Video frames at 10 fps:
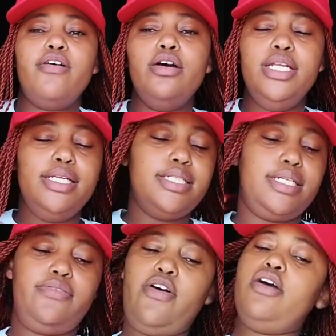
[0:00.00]
Found
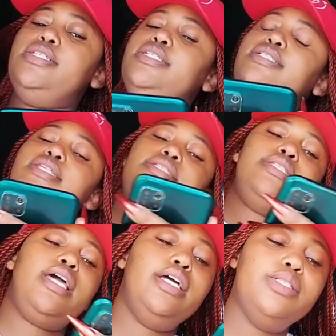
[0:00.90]
it. The
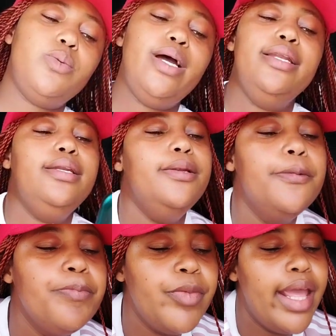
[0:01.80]
second
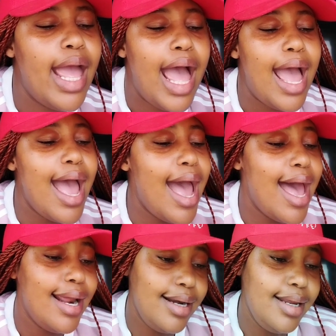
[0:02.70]
one.
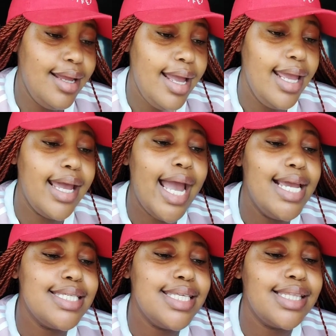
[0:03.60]
Are. Hey,
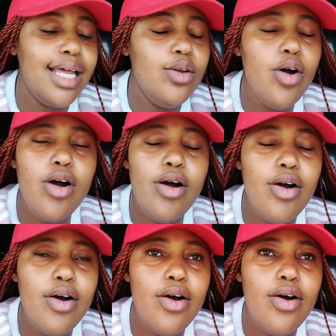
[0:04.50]
guys.
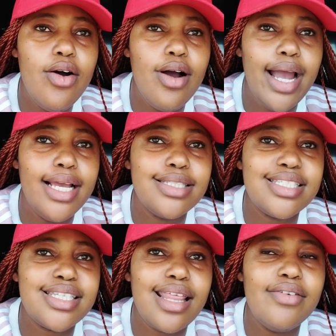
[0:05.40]
Yo,
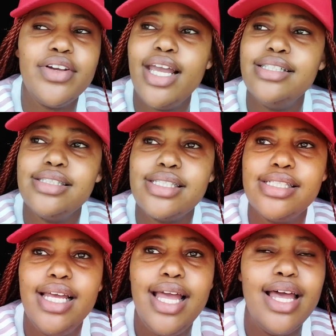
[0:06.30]
guys. South
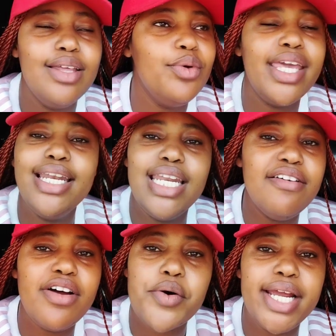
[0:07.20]
Africans. We can
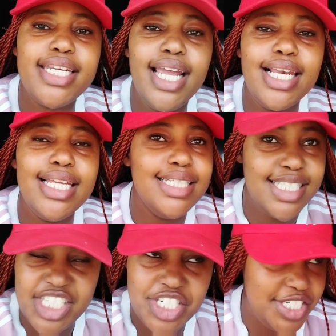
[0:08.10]
never write
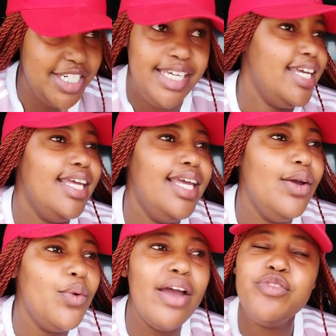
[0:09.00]
English in she.
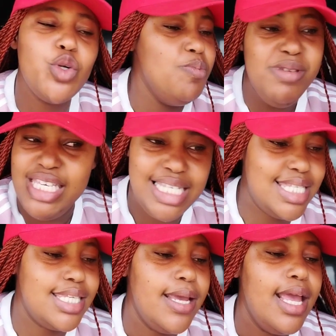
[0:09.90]
We have to
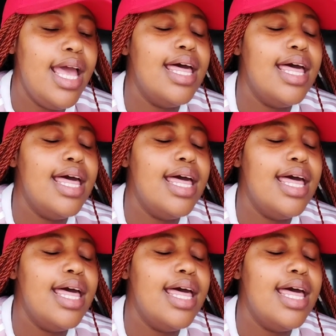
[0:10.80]
mix.